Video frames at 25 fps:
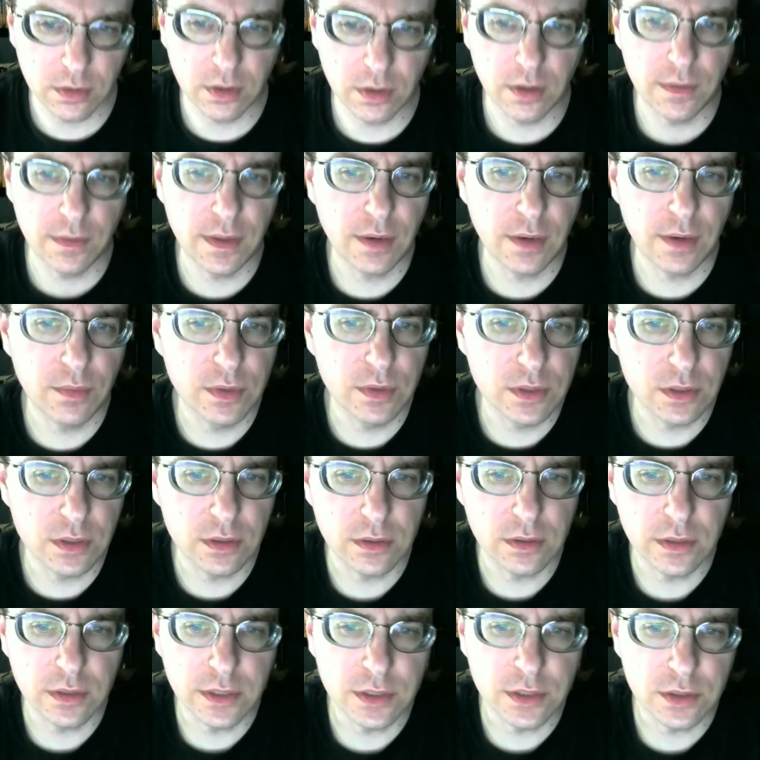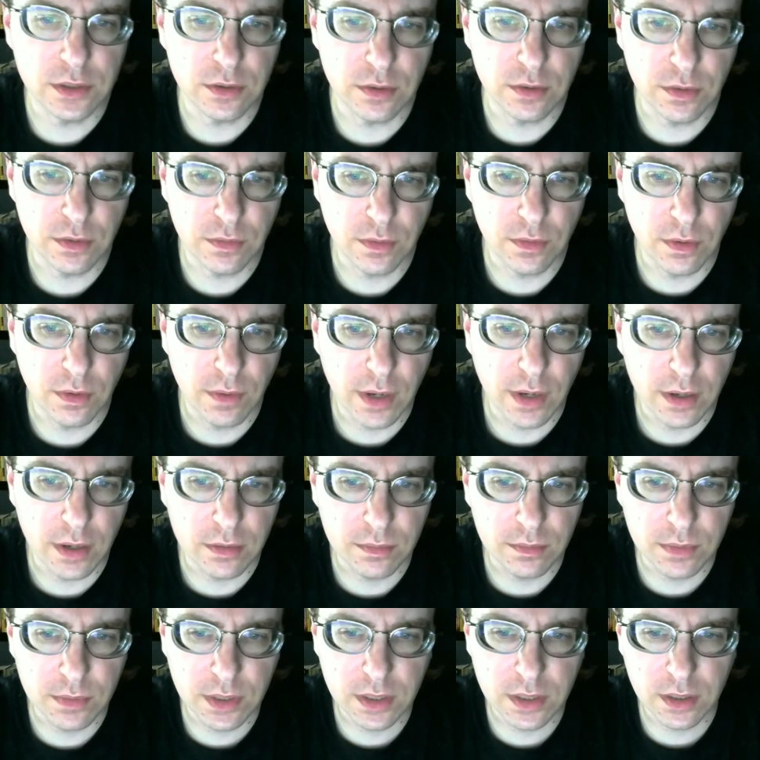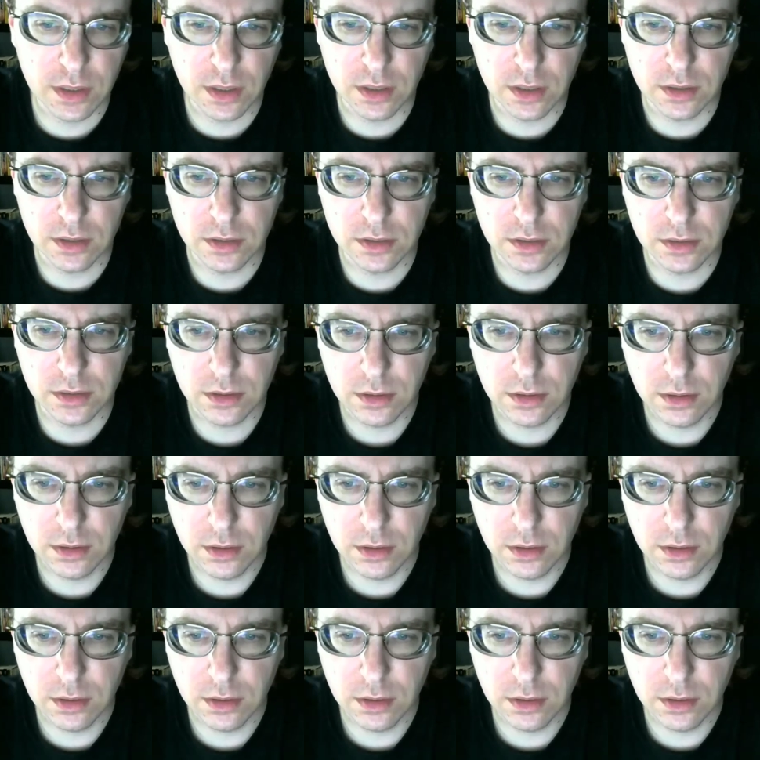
and that one's a little easier to throw out because